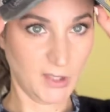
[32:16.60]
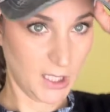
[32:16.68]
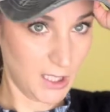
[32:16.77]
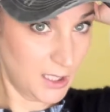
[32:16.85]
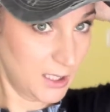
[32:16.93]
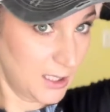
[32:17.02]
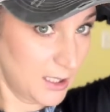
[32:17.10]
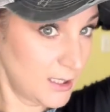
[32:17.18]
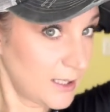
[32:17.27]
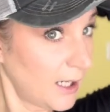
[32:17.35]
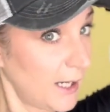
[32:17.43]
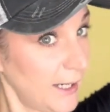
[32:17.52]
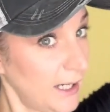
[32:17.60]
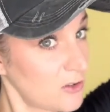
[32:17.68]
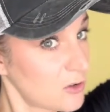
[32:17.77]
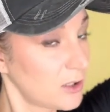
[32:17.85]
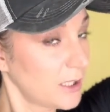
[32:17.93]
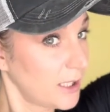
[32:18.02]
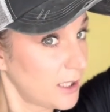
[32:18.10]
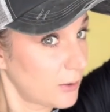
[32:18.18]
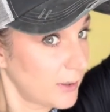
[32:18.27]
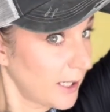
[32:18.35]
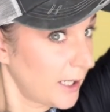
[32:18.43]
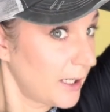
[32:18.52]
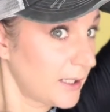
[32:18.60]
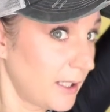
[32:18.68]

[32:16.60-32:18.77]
And I actually go ahead